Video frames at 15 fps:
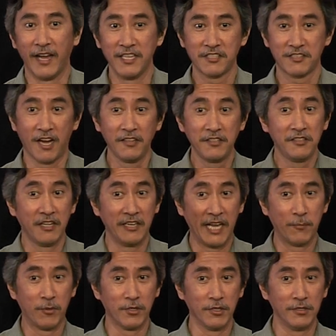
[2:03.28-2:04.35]
I study the
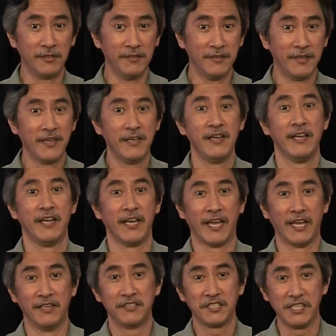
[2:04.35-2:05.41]
neighborhood
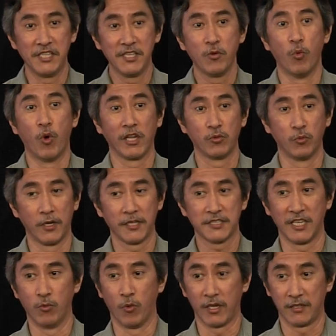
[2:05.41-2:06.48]
and see what works
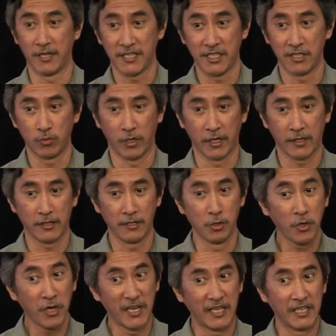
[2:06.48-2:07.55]
and what doesn't work,
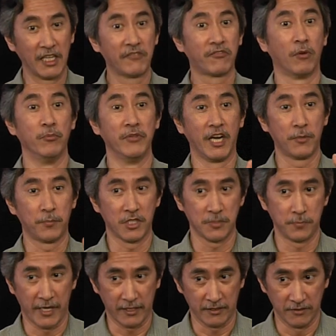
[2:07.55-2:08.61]
looking at it from their
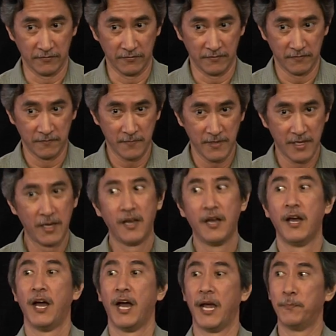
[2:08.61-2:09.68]
perspective.
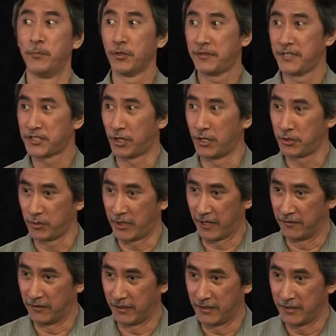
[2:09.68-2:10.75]
I put this all
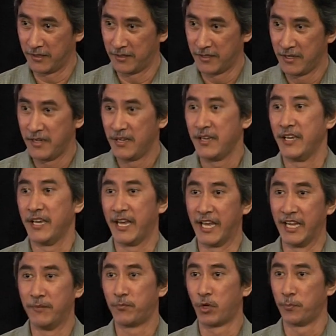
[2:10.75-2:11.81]
together
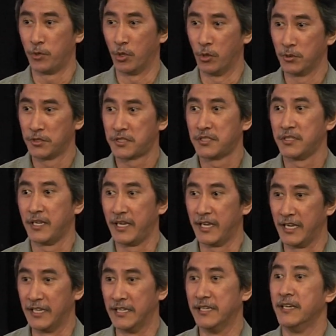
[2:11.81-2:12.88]
and propose
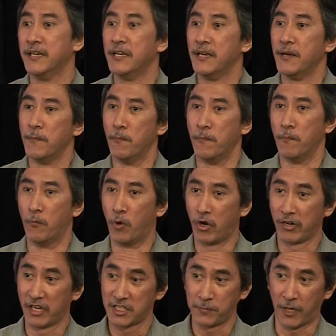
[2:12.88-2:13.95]
a more
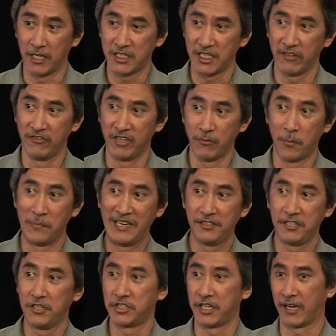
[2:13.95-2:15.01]
responsive
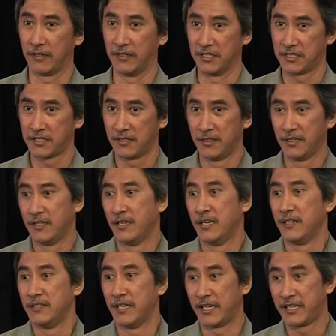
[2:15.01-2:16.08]
livability checklist
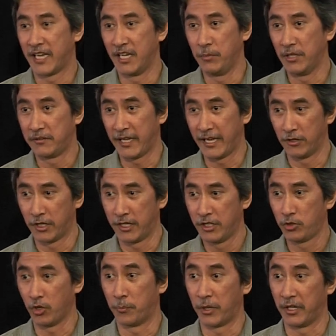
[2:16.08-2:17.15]
that can be
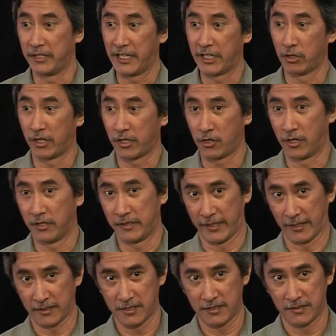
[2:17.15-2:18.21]
tailored to a particular
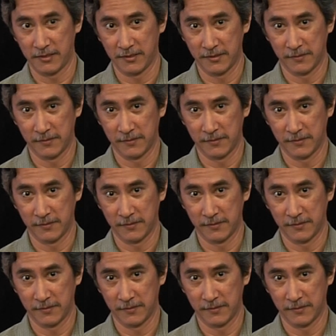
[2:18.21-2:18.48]
context.